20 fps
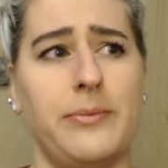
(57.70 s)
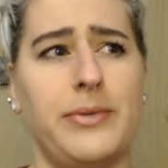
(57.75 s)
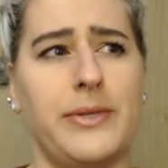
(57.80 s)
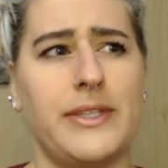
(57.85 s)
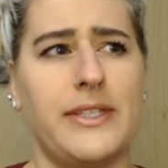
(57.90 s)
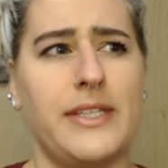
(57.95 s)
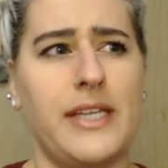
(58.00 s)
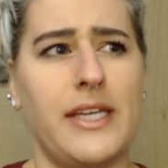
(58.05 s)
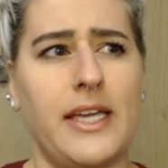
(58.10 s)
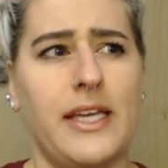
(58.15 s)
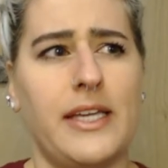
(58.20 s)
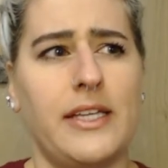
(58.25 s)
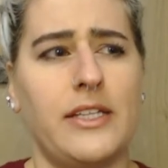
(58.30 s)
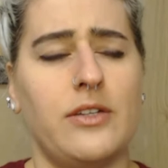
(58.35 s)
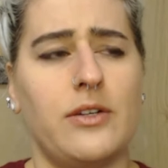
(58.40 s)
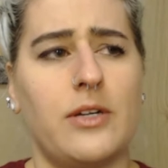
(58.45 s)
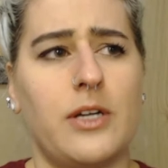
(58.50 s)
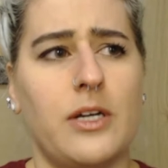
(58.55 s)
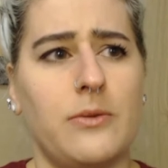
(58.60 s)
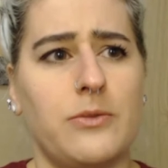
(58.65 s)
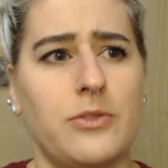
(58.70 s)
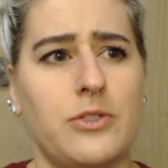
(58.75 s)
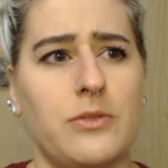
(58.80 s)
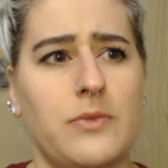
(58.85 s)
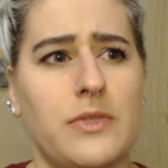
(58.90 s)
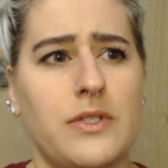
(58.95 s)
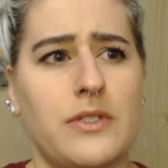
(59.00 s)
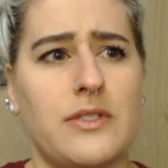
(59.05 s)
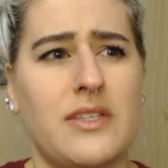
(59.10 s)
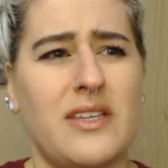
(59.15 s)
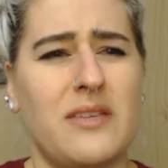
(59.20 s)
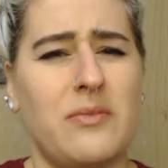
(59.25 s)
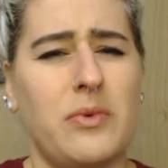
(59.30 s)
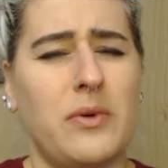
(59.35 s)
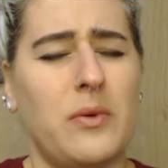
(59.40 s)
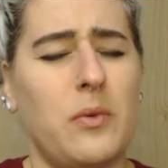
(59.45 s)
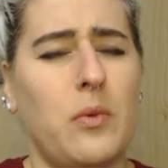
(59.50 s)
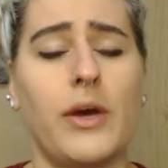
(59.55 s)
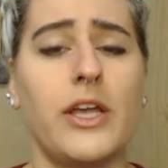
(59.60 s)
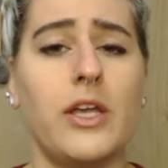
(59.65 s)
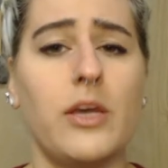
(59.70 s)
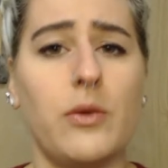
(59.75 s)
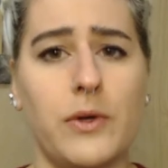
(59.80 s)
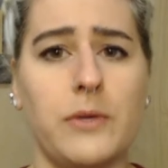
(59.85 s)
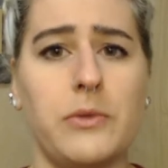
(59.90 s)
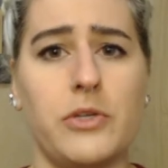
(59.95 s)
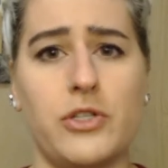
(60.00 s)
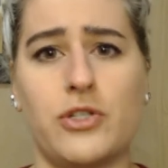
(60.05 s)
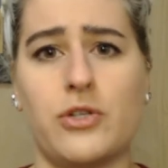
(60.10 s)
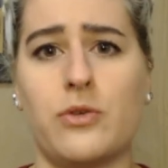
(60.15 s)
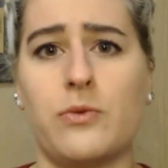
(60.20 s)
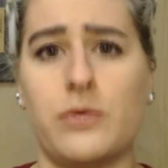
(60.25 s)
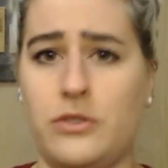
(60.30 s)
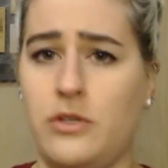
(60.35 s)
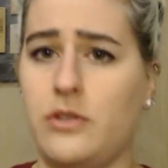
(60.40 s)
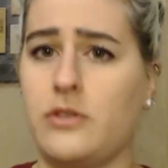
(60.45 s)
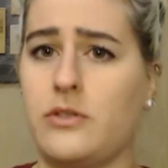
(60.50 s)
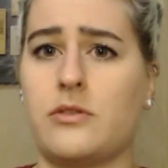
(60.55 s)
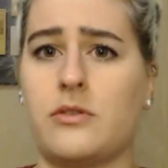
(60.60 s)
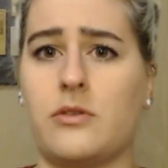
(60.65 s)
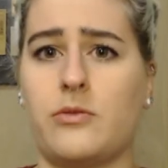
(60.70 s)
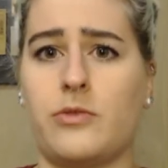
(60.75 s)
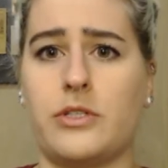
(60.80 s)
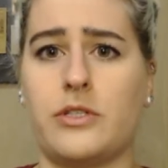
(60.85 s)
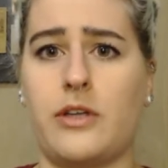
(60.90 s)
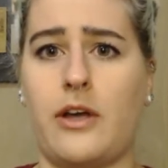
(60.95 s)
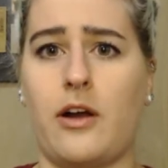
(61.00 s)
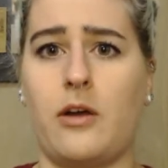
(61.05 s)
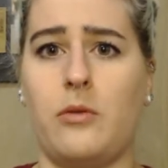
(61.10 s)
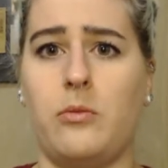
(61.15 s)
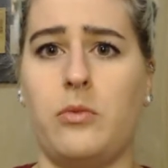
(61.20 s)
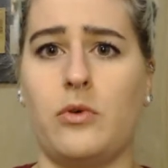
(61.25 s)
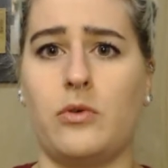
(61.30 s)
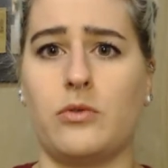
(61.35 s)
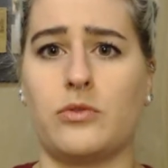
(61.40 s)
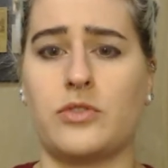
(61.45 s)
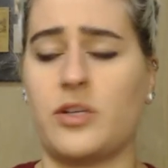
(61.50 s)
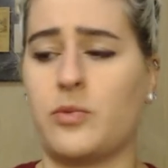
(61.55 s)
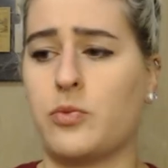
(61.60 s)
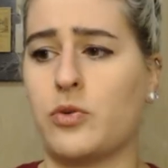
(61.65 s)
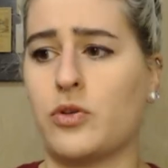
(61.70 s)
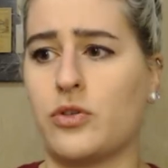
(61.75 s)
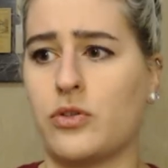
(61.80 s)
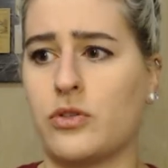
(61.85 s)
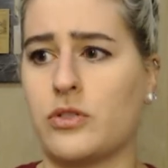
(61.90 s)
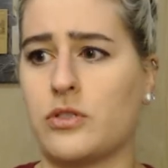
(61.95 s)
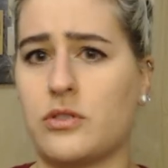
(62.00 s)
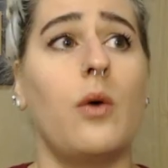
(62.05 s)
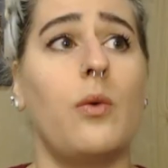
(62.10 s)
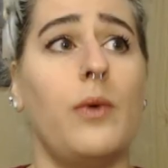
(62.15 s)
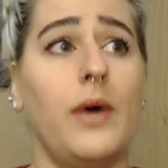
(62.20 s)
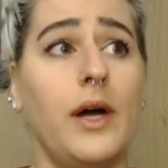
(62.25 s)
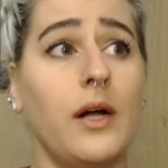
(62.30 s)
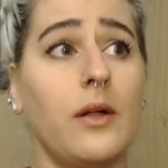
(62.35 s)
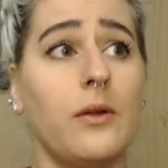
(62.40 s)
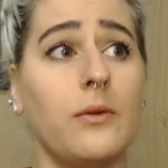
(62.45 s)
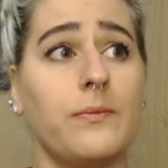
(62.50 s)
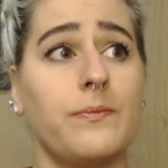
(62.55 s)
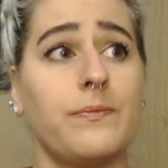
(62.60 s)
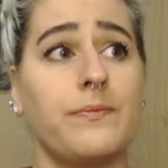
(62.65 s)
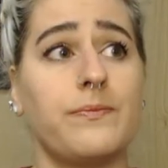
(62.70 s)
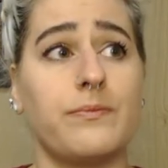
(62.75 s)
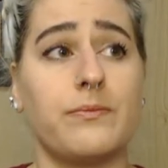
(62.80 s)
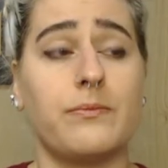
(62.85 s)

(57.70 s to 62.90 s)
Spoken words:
But then you come to me and say, well, why do you want me to reduce the recyclables I produce? Well,